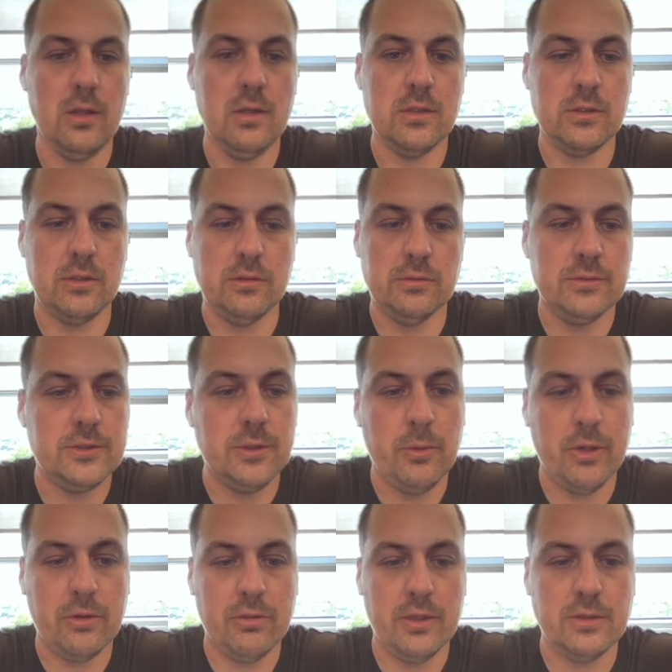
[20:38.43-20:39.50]
So some
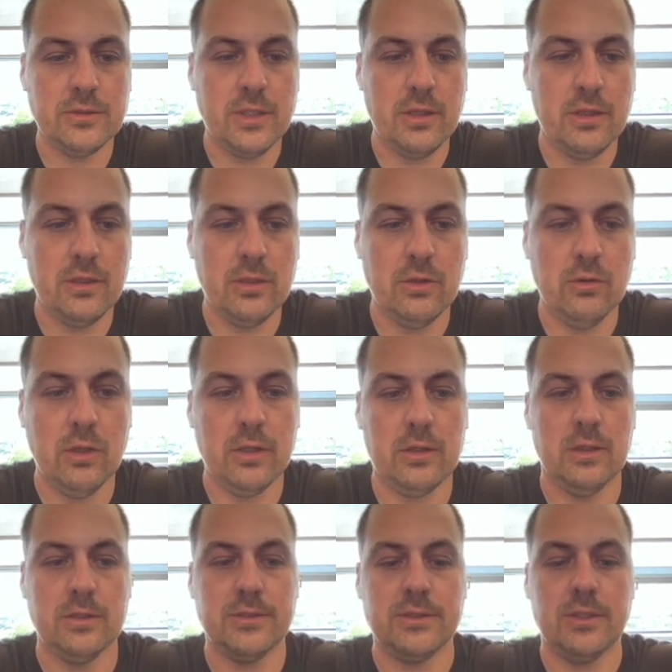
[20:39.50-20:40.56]
other things that you can do, like
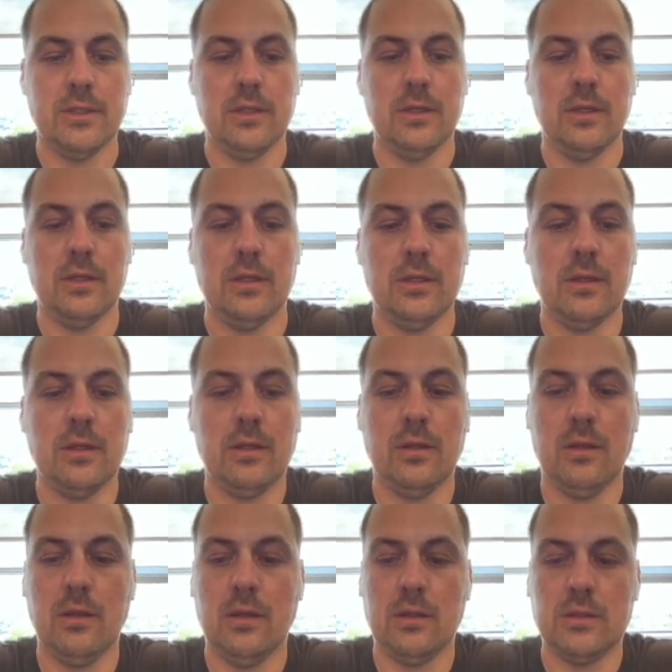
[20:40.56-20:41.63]
let's say
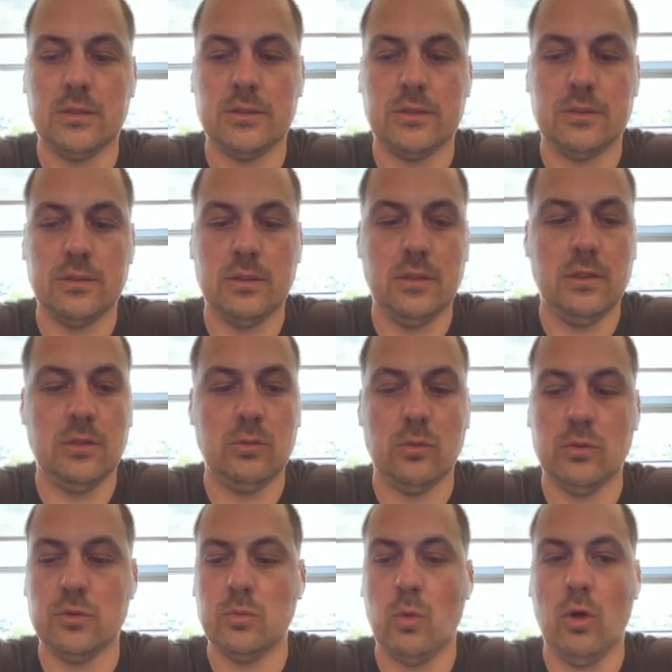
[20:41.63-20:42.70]
x
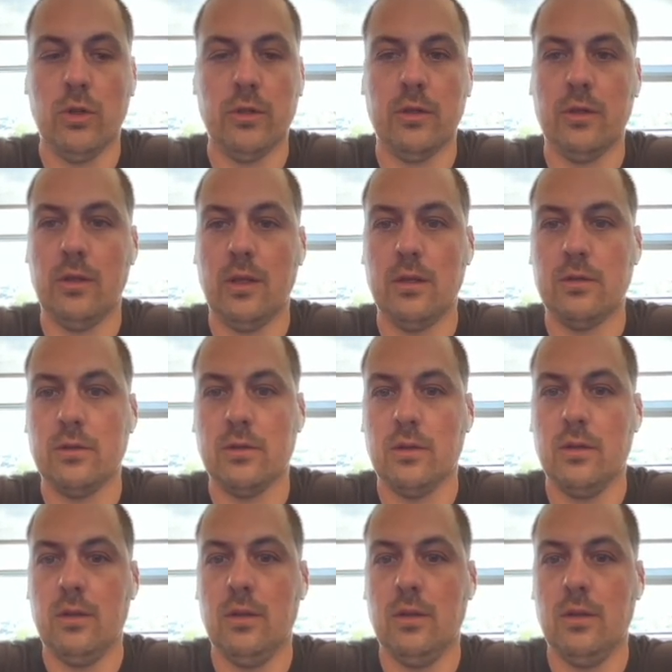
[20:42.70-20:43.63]
equals 1, enter.